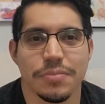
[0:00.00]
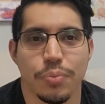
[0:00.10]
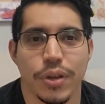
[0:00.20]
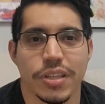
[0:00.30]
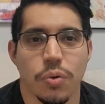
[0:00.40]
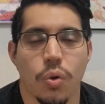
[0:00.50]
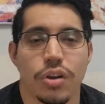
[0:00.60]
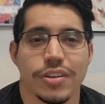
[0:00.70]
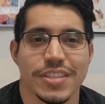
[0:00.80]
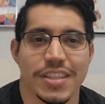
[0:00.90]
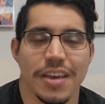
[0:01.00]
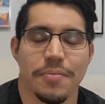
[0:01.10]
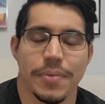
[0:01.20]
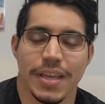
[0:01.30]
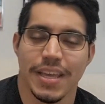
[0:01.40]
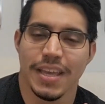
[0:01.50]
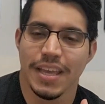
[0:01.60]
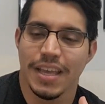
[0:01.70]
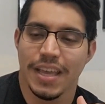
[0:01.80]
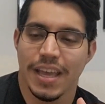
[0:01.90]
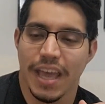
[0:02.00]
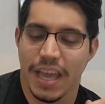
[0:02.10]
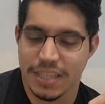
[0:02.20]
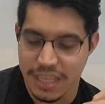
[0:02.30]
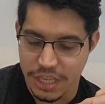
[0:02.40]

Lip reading: Bring the water to them. And